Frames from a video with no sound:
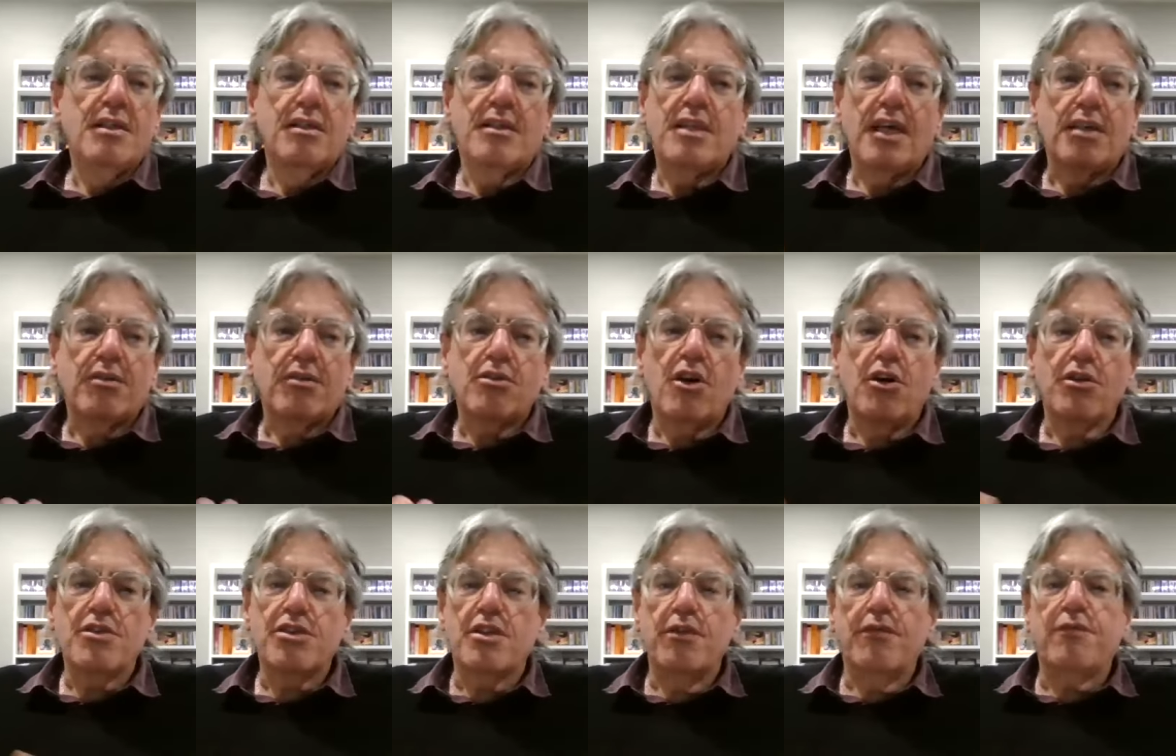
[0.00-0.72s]
that
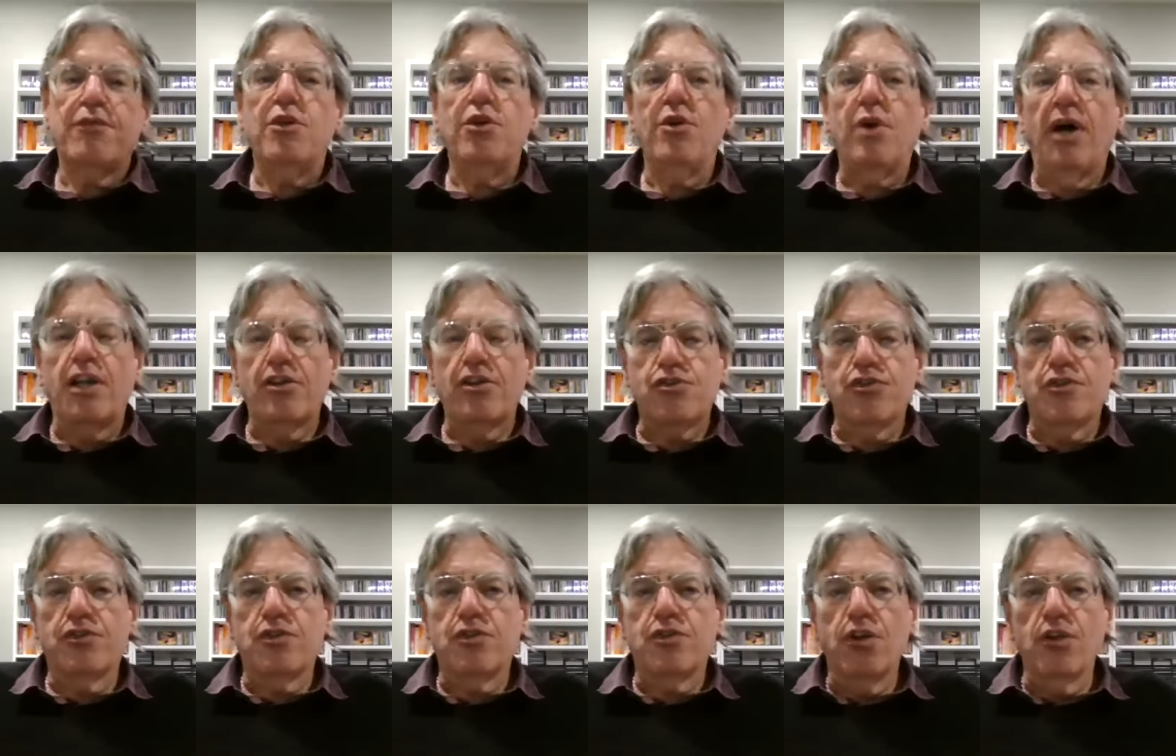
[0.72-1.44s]
costs a few
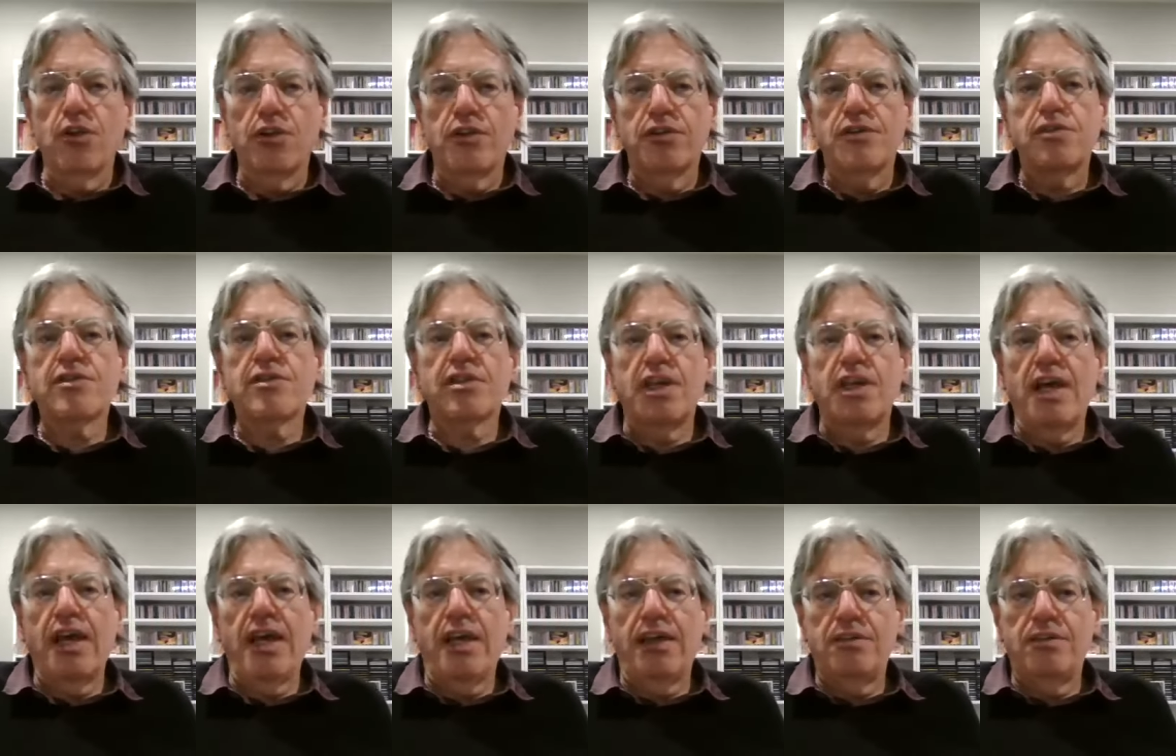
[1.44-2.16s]
hundred dollars
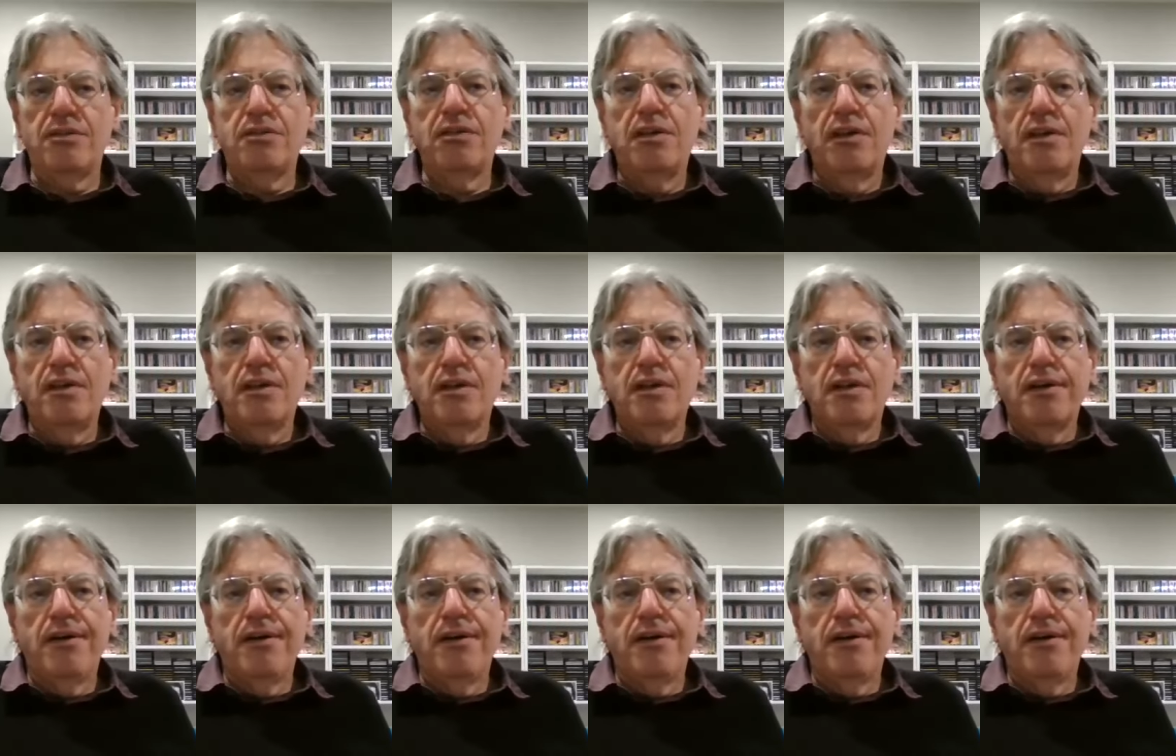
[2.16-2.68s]
and yeah.